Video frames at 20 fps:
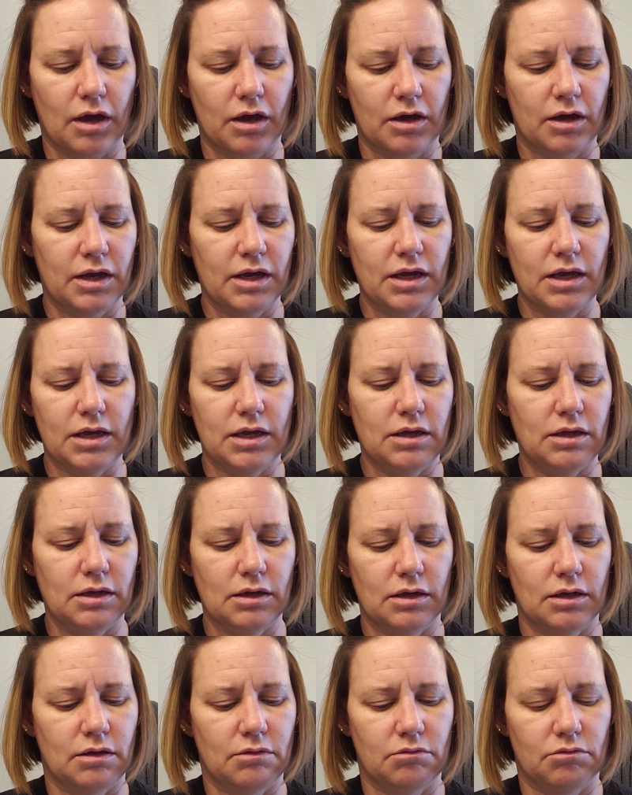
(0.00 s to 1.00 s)
I
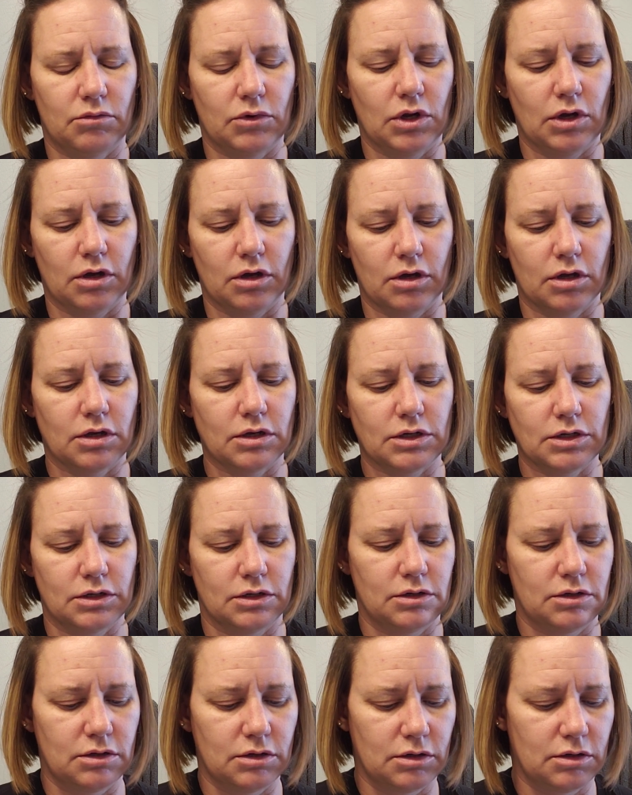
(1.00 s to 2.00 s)
am not
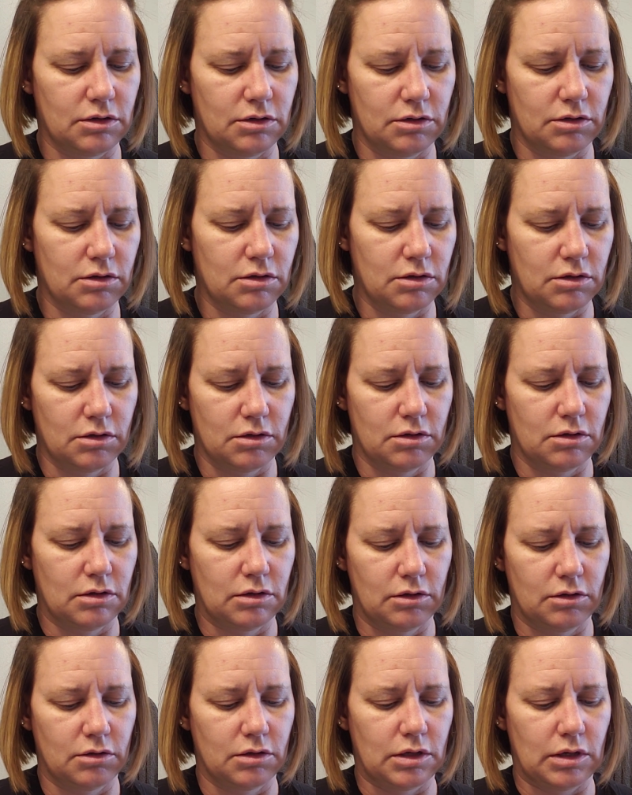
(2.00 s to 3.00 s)

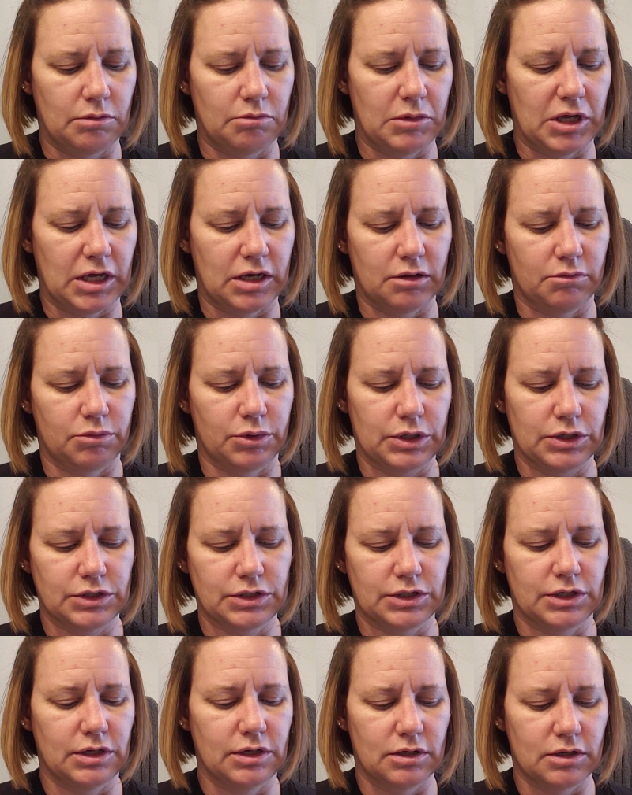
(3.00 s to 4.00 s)
a makeup
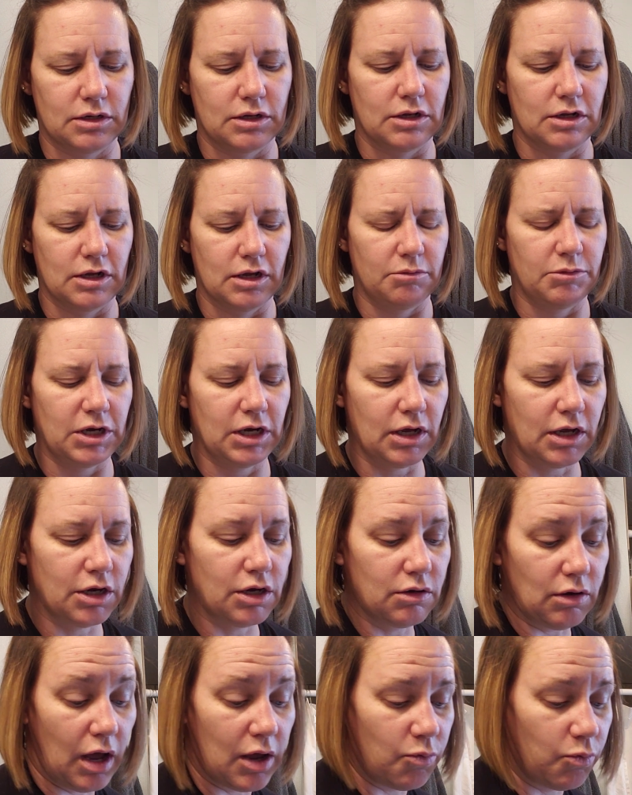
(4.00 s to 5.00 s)
person. I mean,
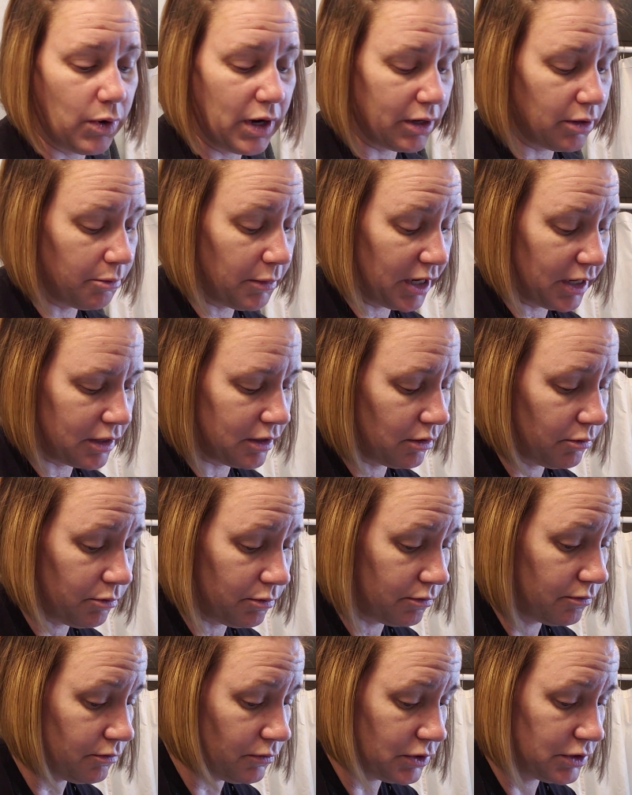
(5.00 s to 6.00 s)
I wear makeup
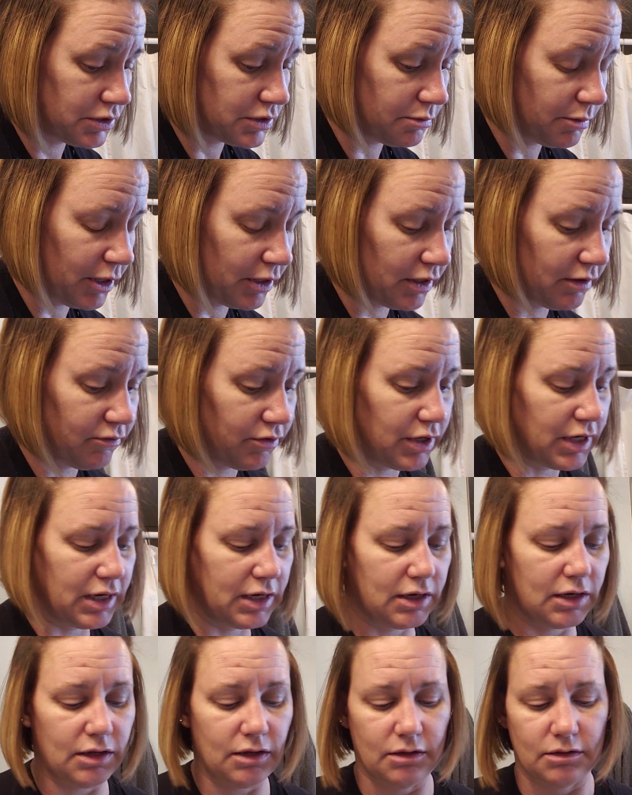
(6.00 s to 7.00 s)
just about every
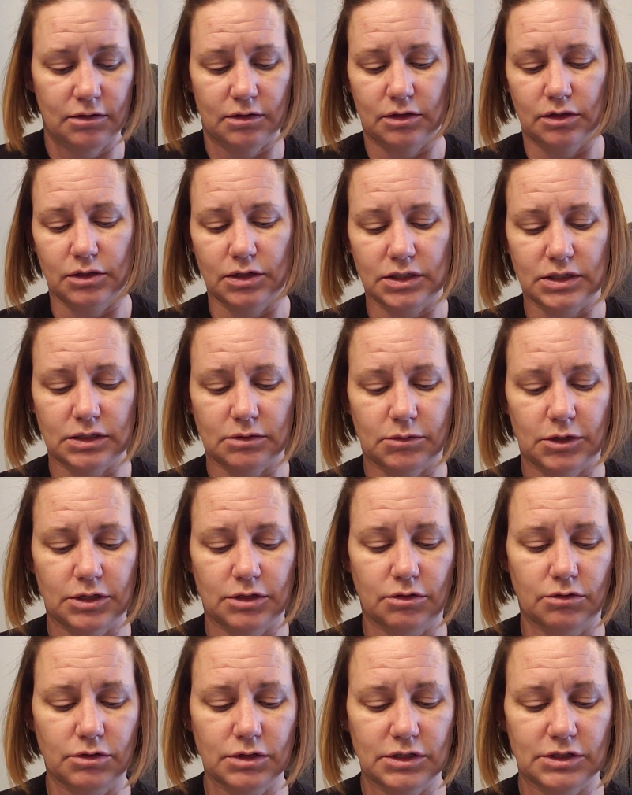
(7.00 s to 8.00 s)
day. The only time I
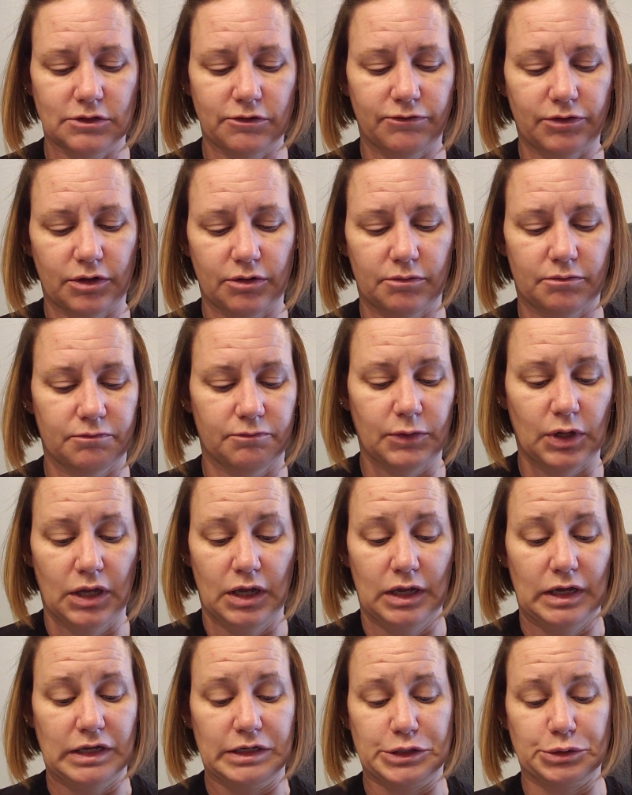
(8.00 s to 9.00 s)
don't is if
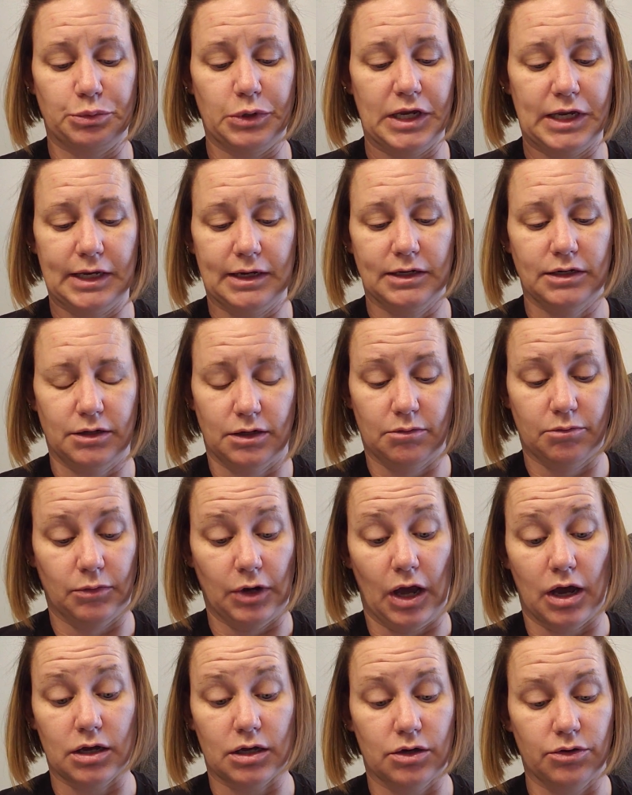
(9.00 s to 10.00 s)
it's a weekend and I'm
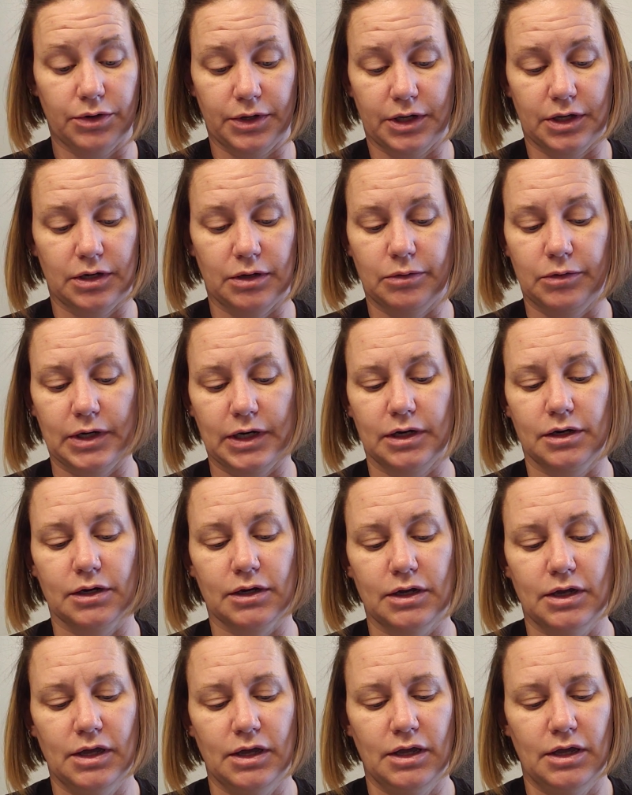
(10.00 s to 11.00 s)
not going anywhere.
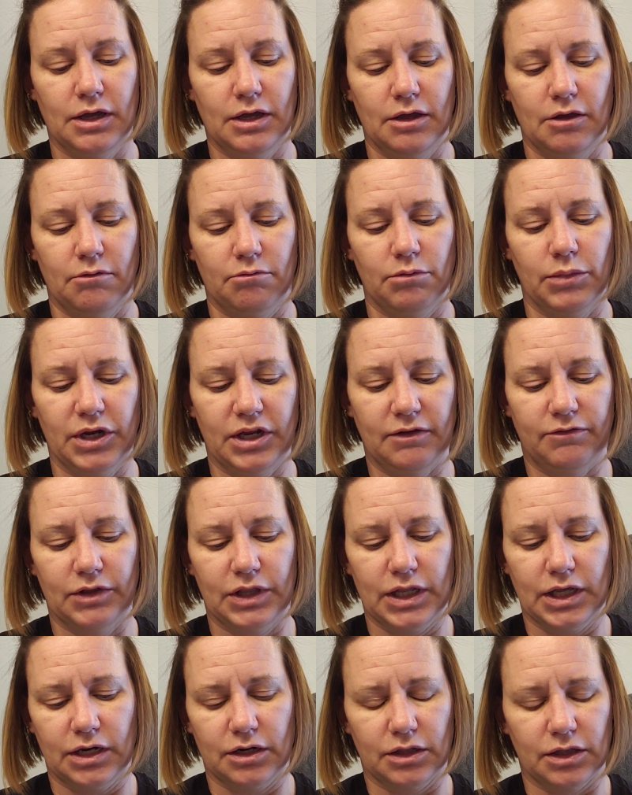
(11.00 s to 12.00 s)
But even
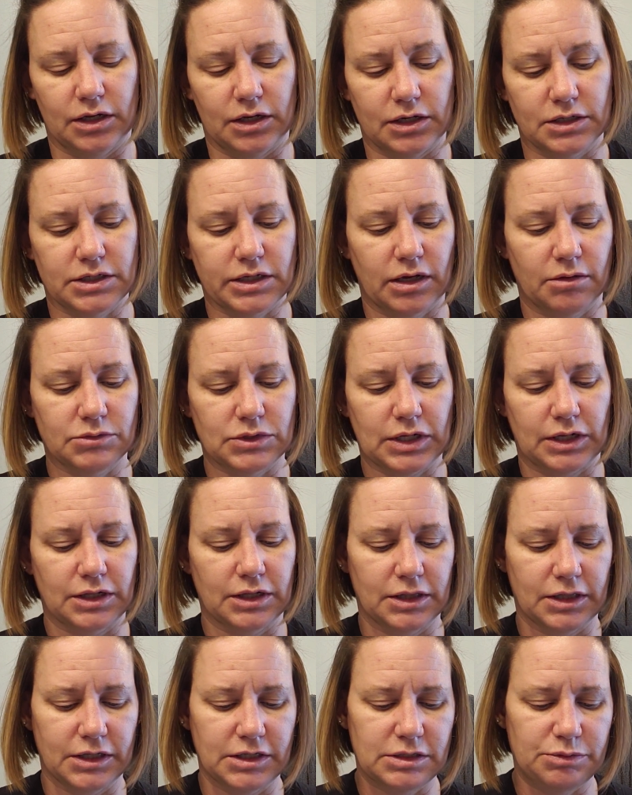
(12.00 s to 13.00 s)
then, a lot of times I'll
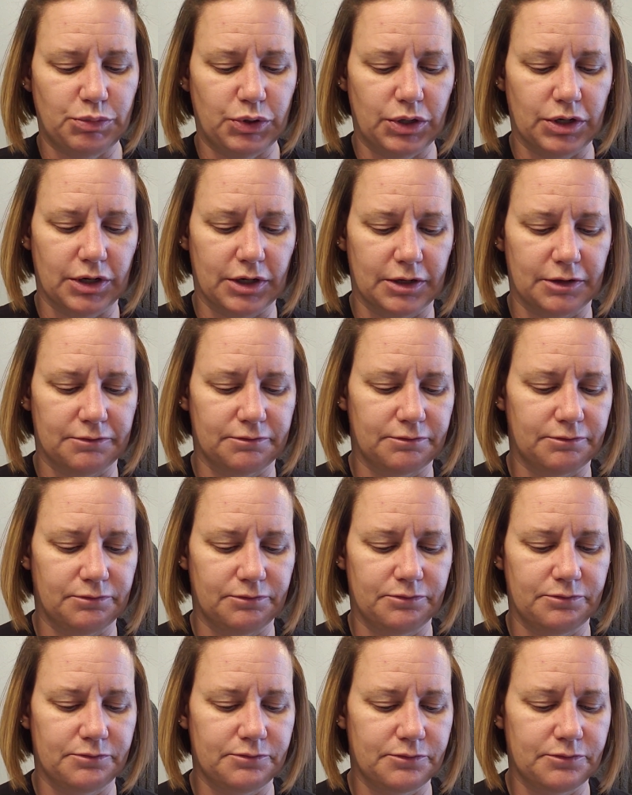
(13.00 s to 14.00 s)
at least put on
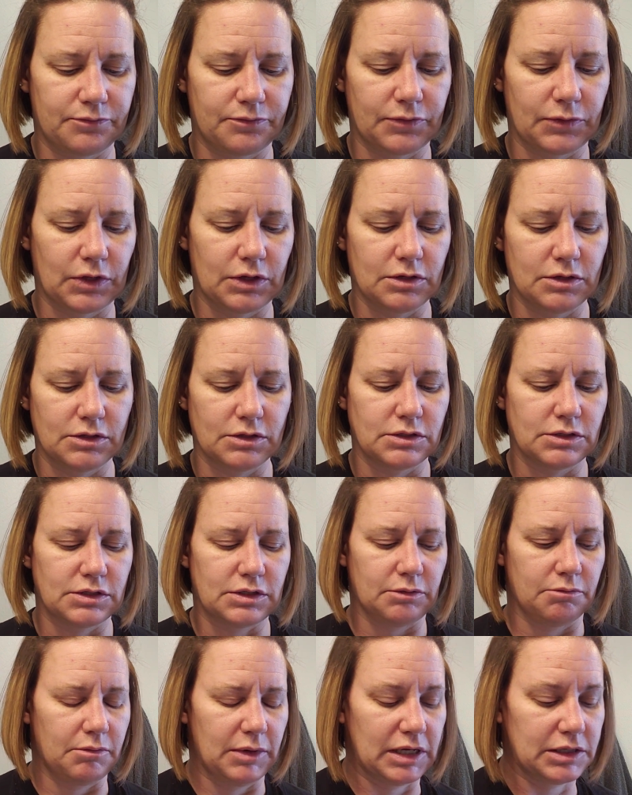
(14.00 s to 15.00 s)

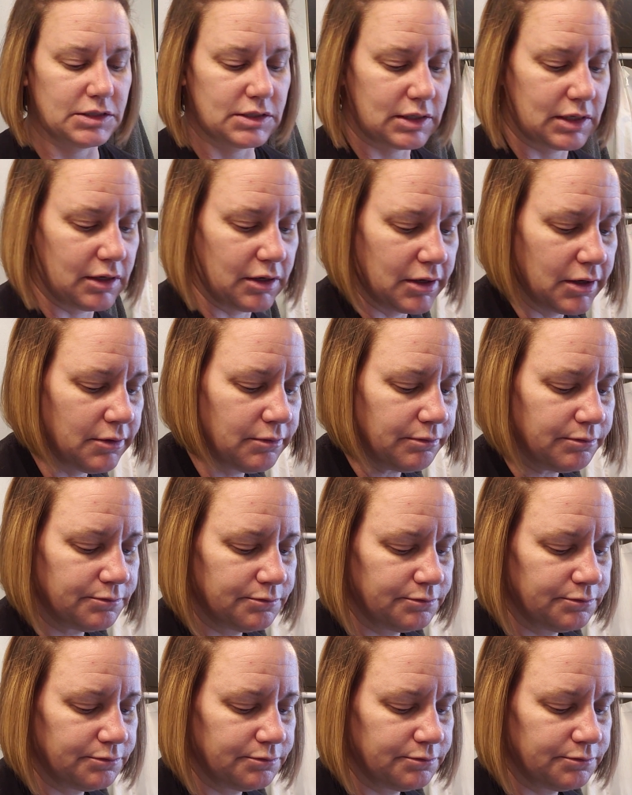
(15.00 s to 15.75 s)
some mascara.